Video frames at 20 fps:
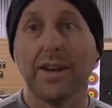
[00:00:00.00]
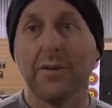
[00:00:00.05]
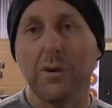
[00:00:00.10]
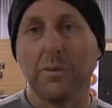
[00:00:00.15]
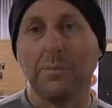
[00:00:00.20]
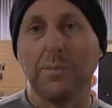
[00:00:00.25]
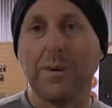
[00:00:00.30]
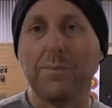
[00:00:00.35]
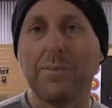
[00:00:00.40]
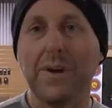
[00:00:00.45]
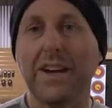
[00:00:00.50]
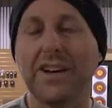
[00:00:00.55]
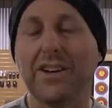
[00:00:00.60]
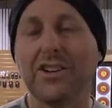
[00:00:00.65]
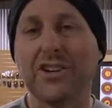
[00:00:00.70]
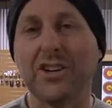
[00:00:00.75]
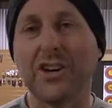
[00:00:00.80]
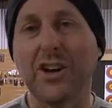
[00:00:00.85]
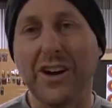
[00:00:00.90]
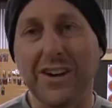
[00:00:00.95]
it would be
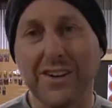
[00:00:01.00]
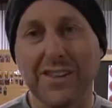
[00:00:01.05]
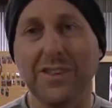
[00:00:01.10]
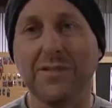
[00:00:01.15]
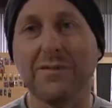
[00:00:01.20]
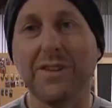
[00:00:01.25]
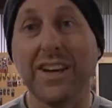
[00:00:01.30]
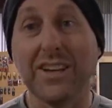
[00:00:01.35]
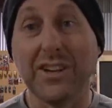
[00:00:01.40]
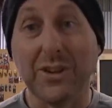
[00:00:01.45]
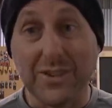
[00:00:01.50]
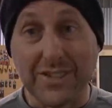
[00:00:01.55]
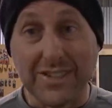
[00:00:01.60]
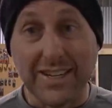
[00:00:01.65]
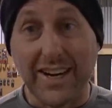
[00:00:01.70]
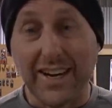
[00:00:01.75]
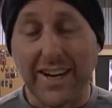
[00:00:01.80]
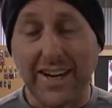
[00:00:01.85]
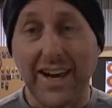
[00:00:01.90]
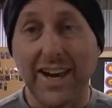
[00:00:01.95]
better to go to the venue and
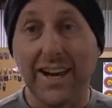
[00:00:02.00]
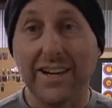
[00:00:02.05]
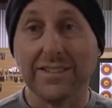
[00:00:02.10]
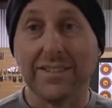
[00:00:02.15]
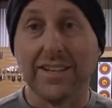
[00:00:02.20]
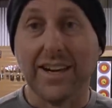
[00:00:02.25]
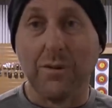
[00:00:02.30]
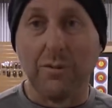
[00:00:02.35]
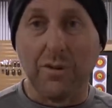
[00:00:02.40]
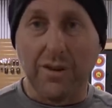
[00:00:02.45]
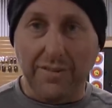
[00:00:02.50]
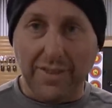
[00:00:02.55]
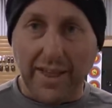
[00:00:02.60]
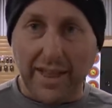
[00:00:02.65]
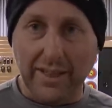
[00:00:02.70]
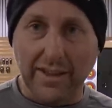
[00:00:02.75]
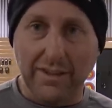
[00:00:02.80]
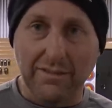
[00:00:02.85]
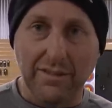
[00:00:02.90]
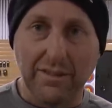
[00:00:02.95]
check it out to get rid of
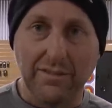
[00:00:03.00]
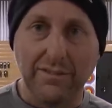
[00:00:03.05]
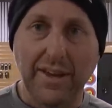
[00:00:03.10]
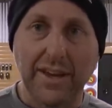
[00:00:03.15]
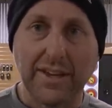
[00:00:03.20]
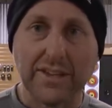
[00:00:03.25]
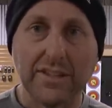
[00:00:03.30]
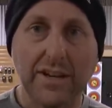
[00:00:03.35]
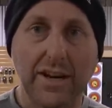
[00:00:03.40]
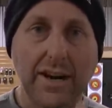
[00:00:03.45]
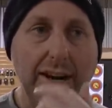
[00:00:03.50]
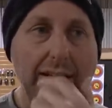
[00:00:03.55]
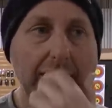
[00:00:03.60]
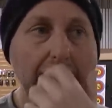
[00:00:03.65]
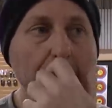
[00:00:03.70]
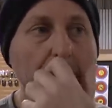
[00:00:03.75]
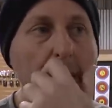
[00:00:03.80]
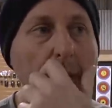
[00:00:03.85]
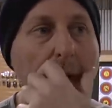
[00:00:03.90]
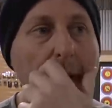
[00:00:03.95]
that level of
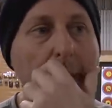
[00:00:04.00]
anxiety,